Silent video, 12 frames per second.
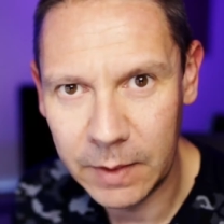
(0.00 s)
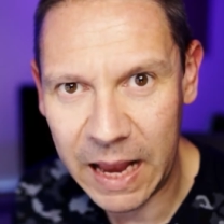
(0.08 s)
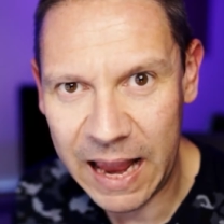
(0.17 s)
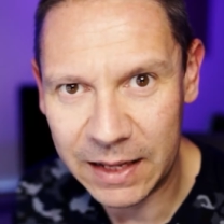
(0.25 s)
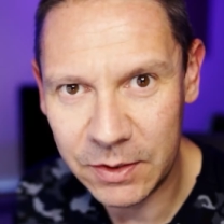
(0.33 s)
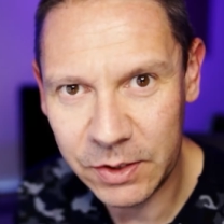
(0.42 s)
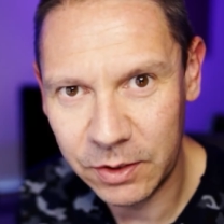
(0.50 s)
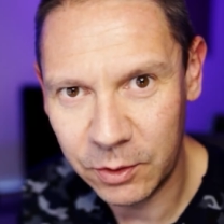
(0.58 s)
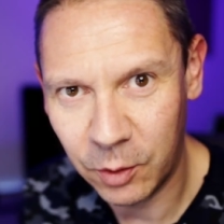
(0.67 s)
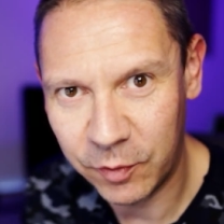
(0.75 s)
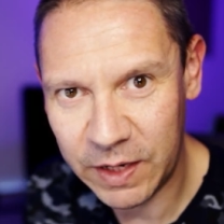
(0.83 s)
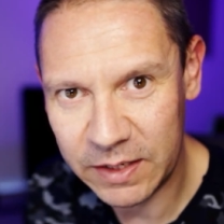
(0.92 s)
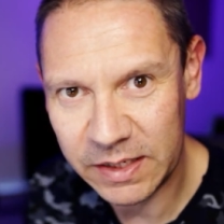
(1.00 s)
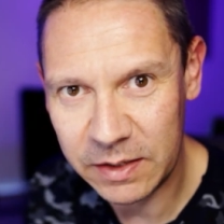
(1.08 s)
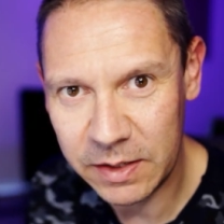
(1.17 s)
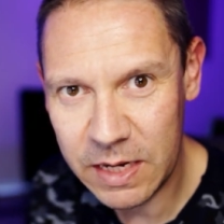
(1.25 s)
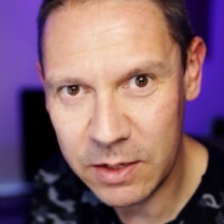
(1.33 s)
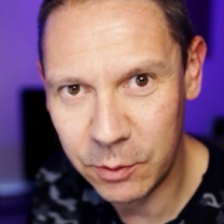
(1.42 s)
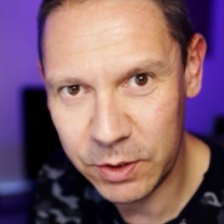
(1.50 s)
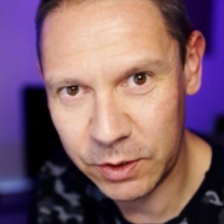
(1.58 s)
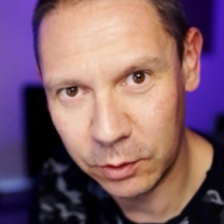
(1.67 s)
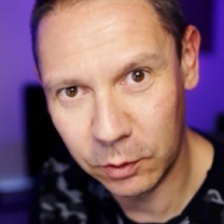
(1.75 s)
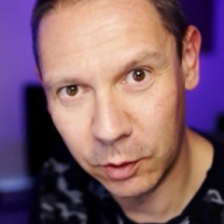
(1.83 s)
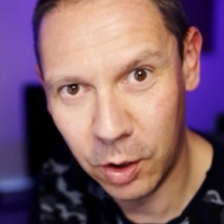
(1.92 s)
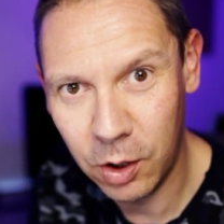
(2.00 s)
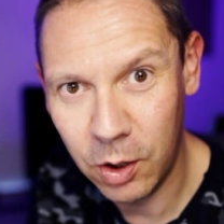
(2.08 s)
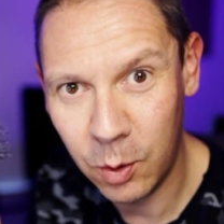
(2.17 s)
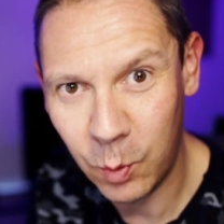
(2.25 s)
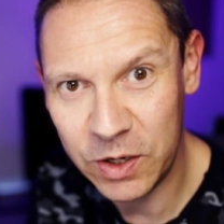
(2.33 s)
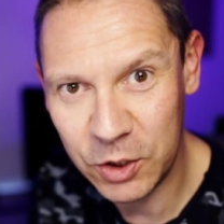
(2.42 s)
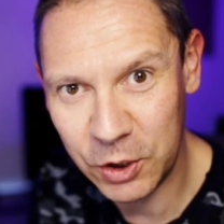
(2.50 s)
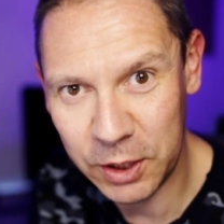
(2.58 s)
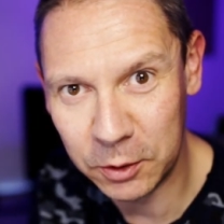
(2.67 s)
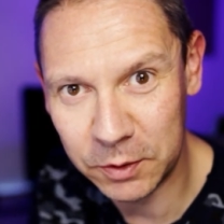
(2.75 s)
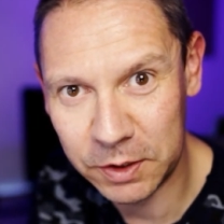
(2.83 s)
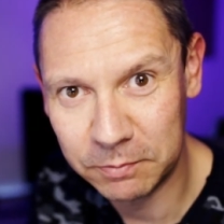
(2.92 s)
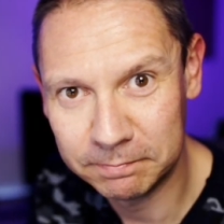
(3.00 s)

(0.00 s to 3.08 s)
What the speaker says: and not forgetting the critical windshield.